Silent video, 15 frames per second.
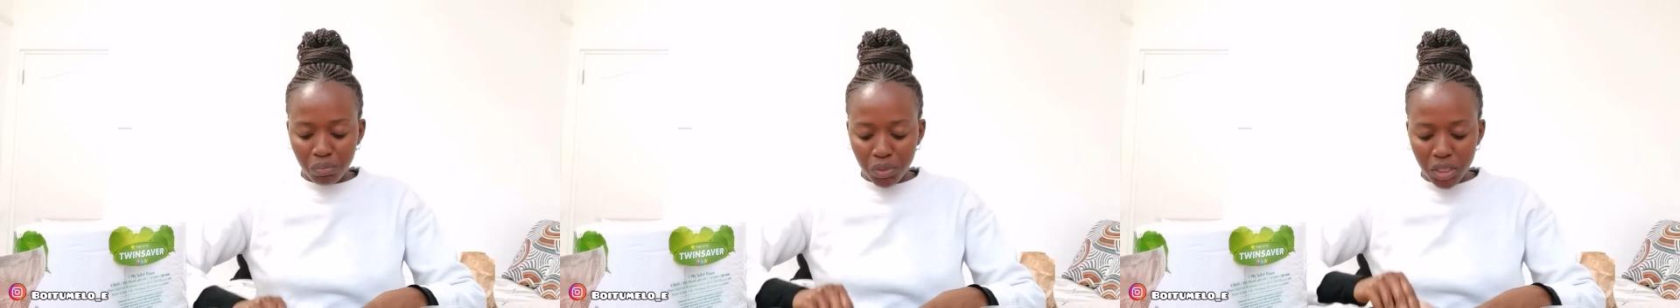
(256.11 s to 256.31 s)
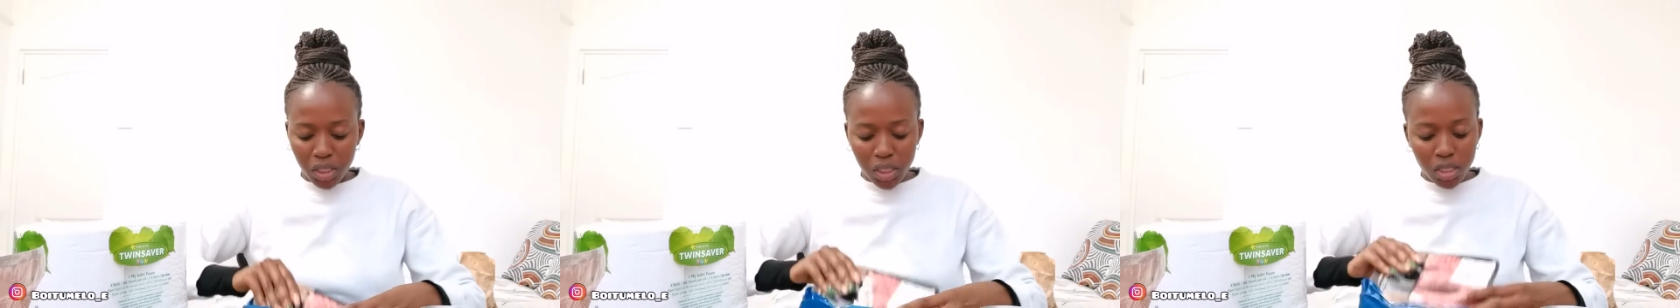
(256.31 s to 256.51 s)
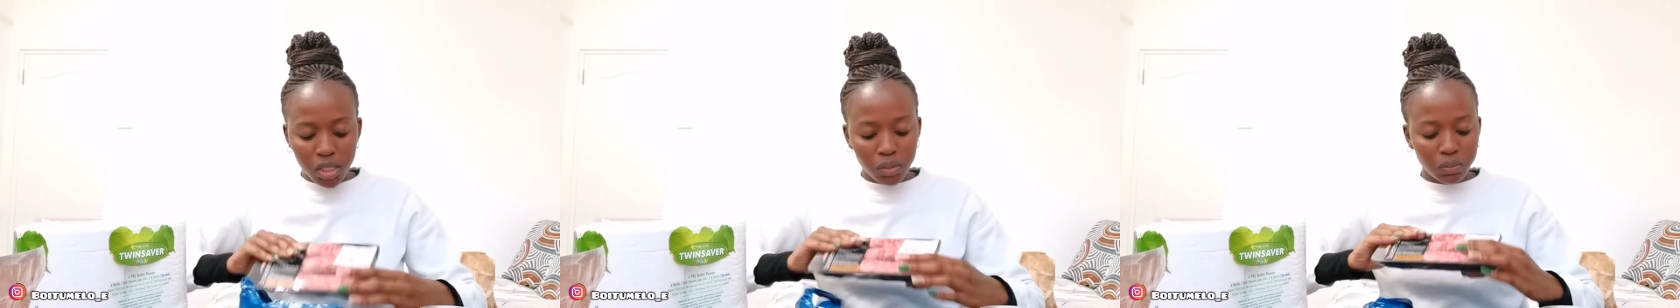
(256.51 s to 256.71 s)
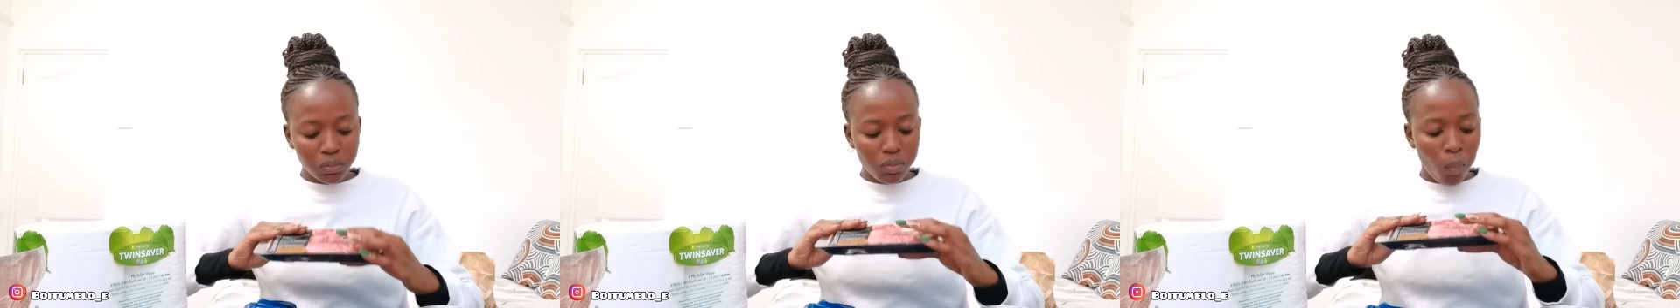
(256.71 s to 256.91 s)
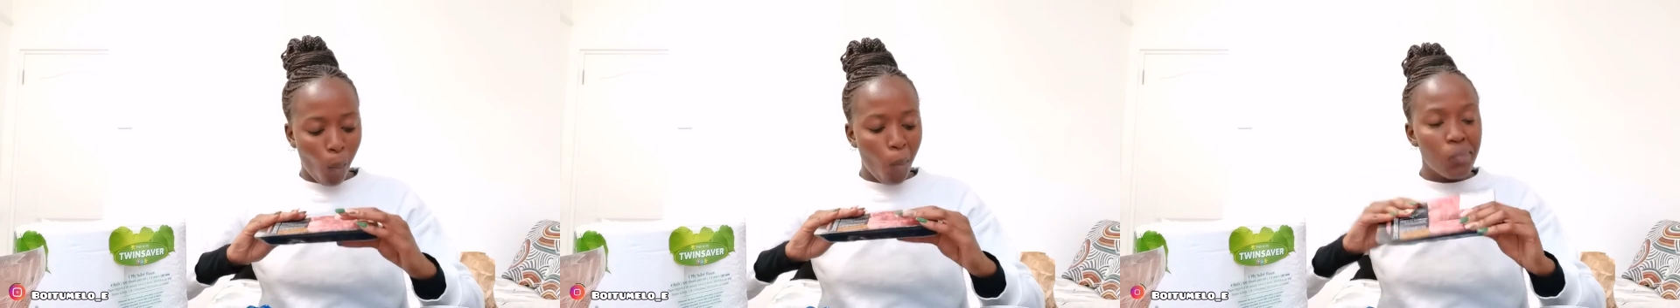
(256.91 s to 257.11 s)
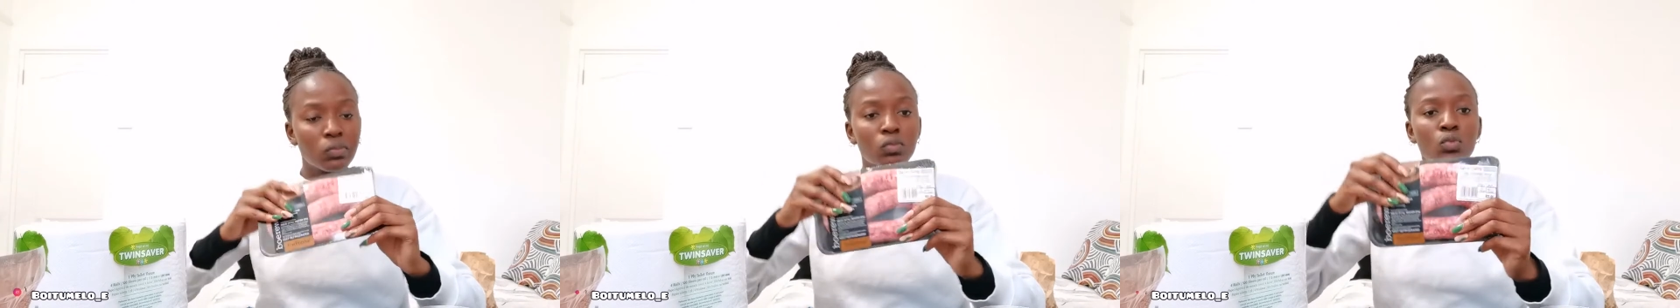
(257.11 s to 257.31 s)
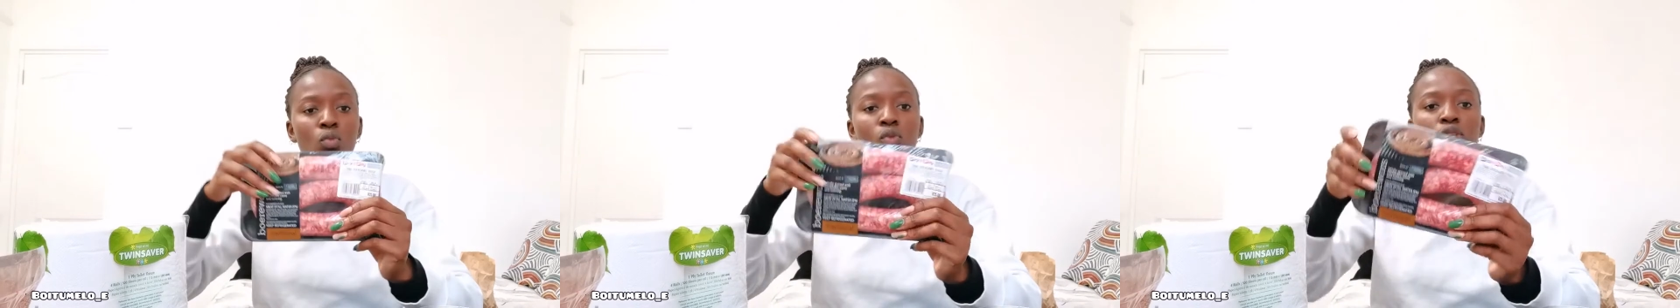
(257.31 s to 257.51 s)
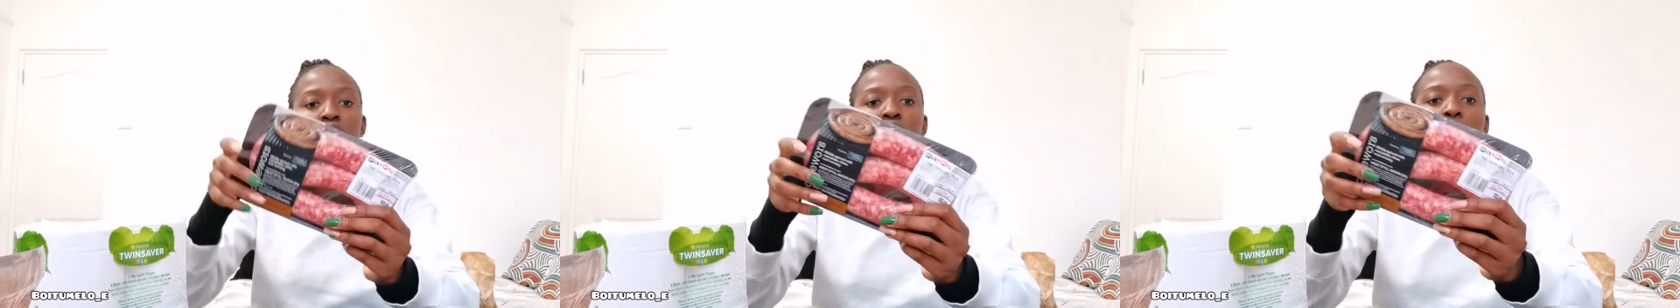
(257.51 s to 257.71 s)
meat.
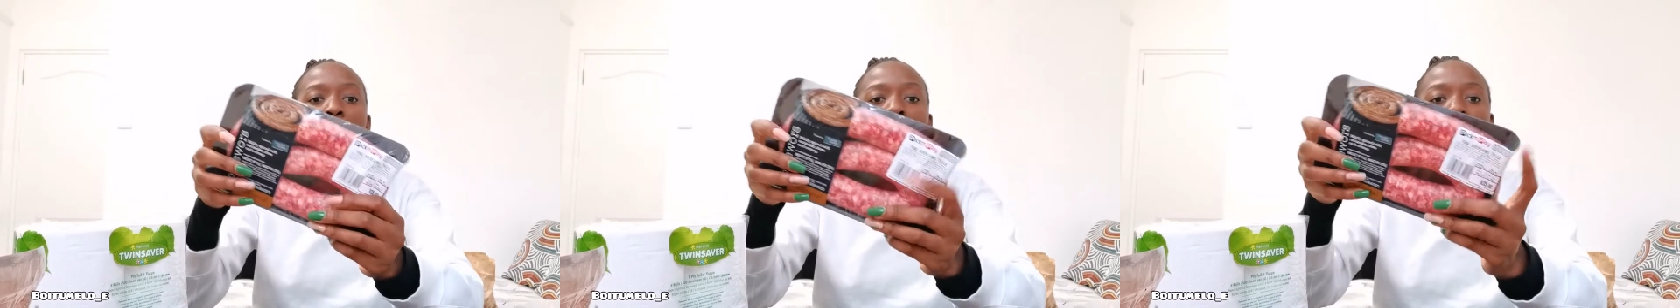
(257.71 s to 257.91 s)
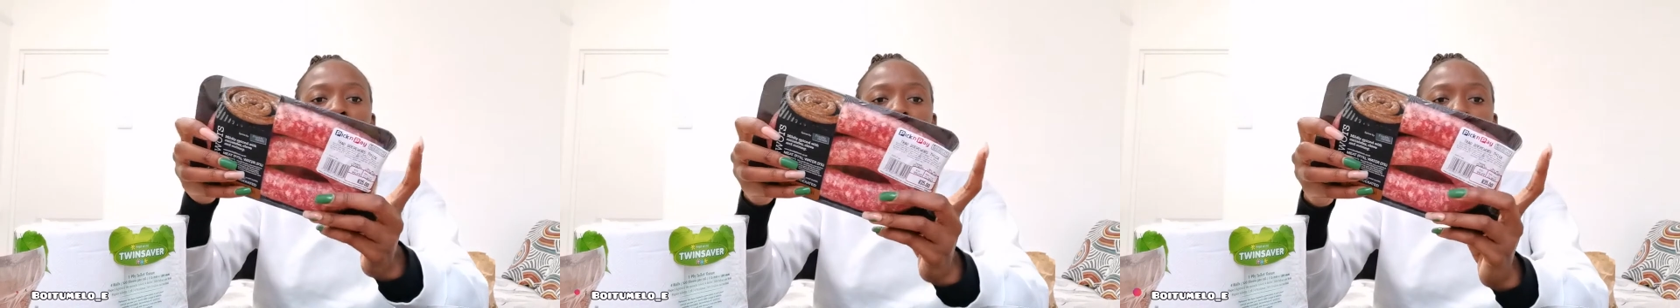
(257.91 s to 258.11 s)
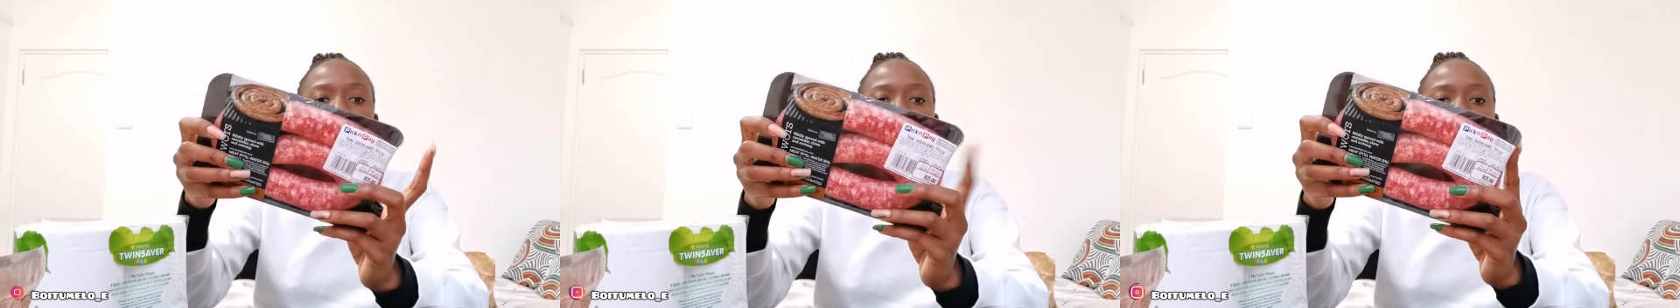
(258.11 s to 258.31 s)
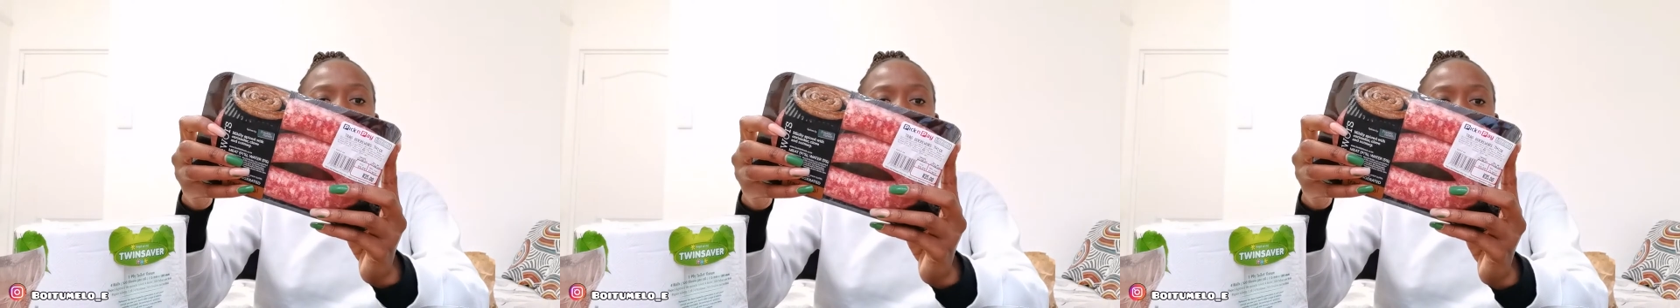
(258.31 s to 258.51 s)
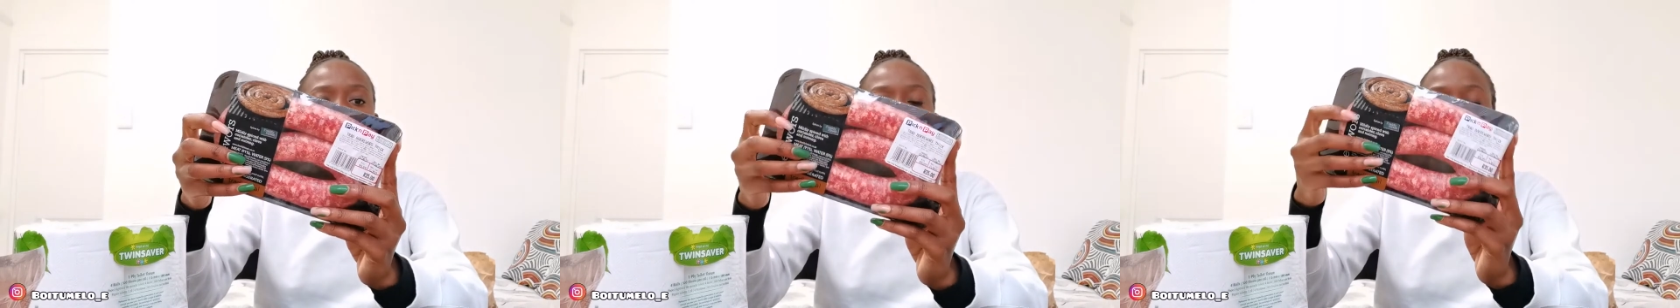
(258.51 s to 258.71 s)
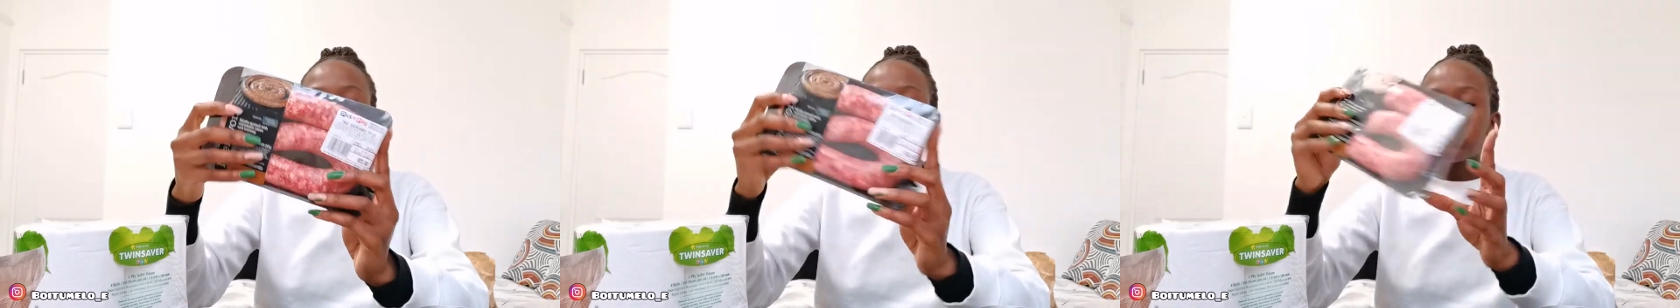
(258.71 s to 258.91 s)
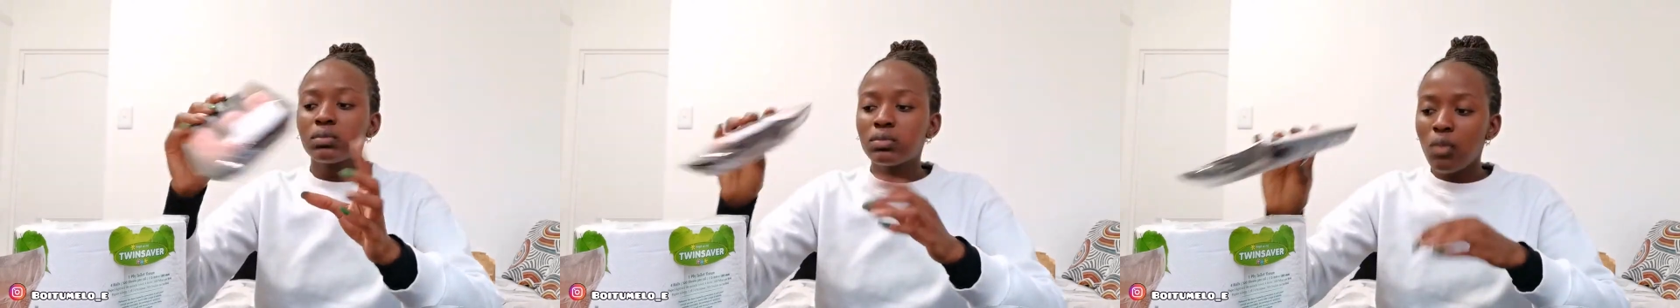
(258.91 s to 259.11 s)
So I got boars,